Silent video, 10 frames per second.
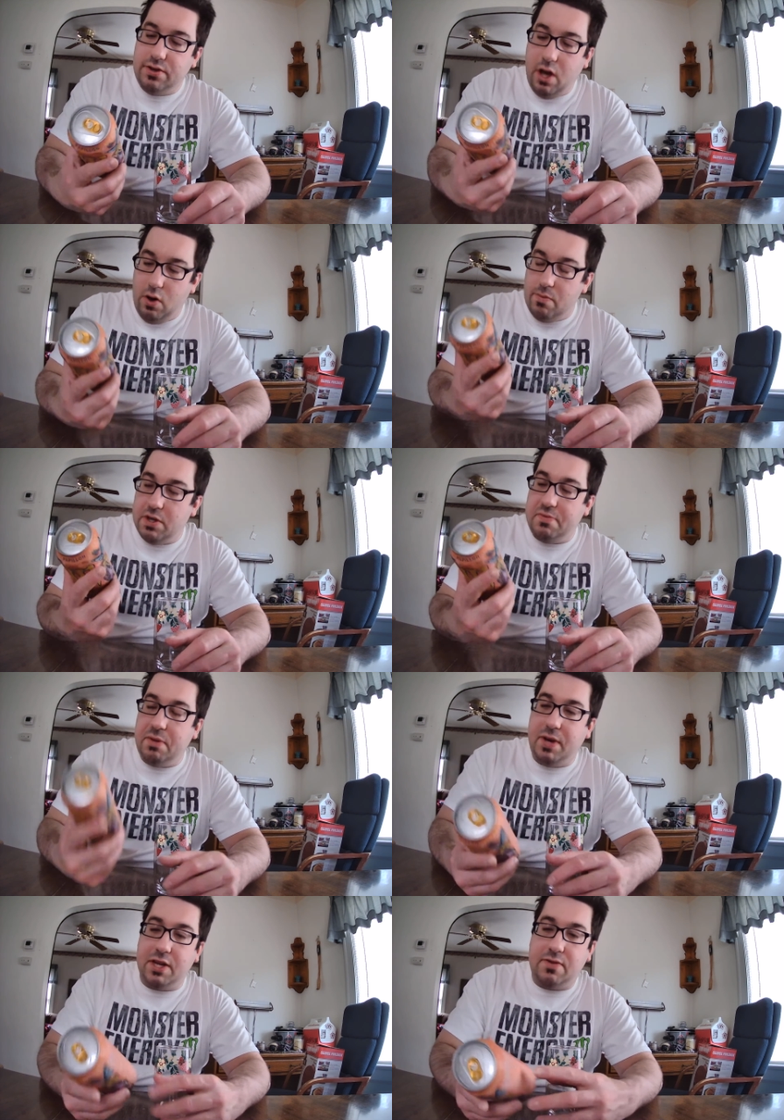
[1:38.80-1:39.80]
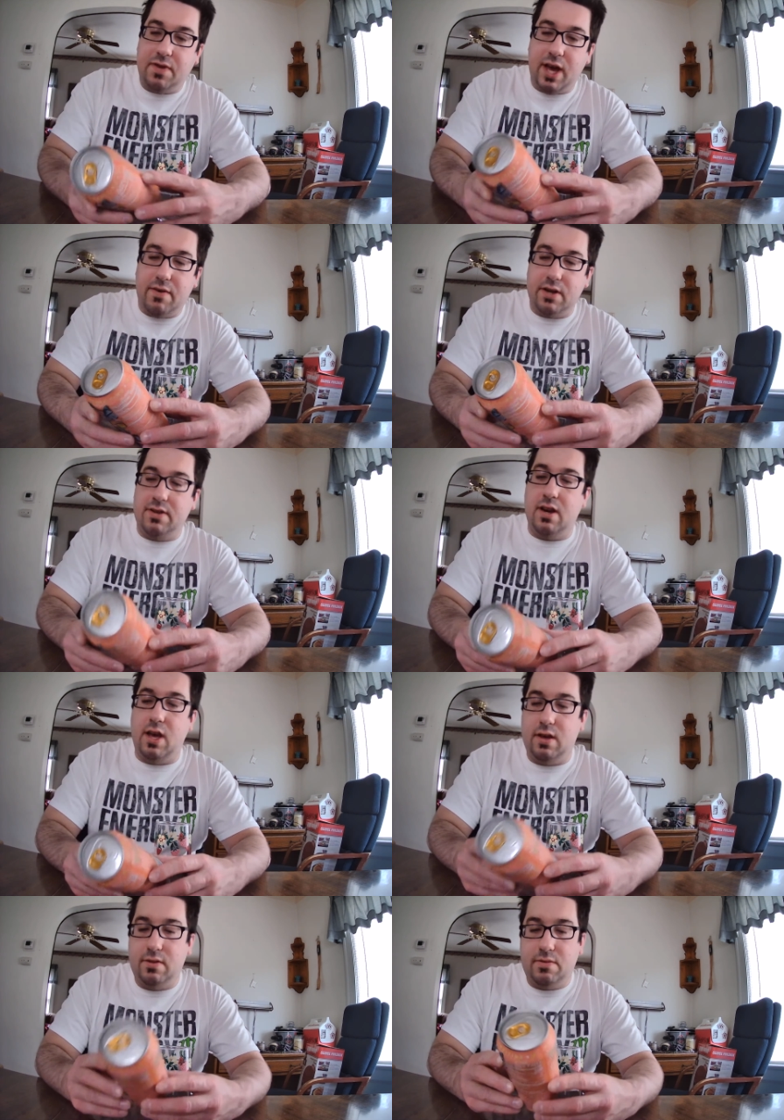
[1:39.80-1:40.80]
So it must be peach flavor. It's
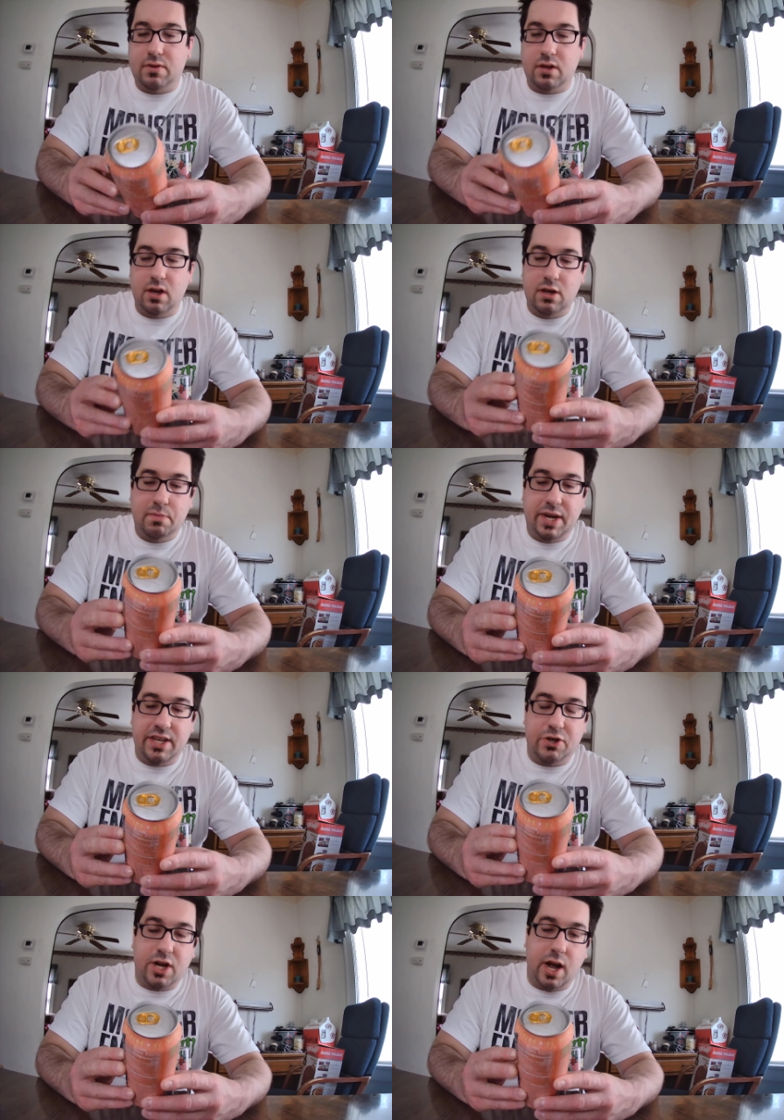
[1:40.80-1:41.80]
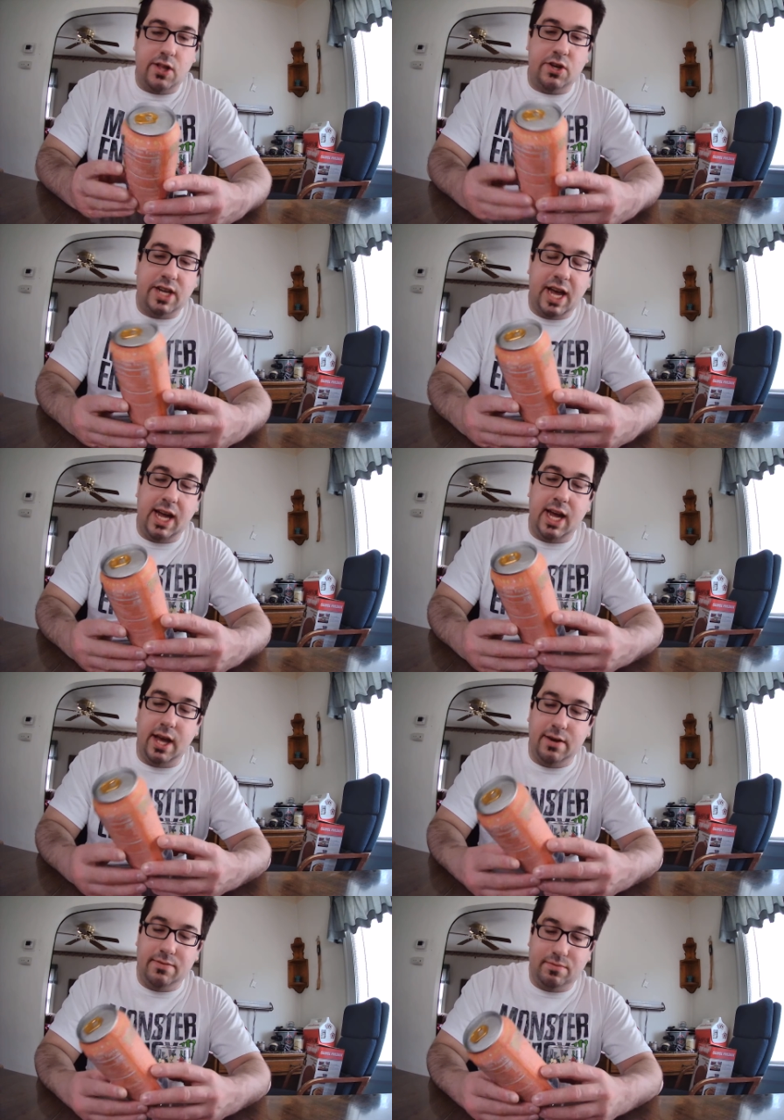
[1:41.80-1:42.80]
in a peach colored
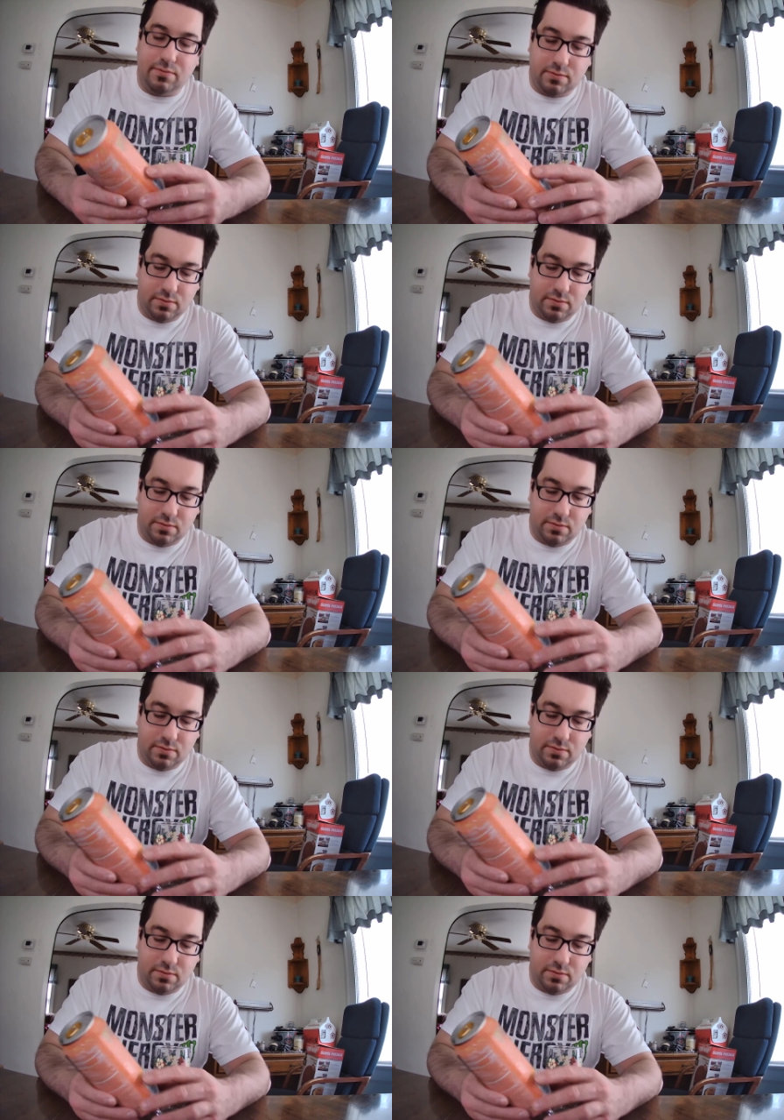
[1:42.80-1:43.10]
can.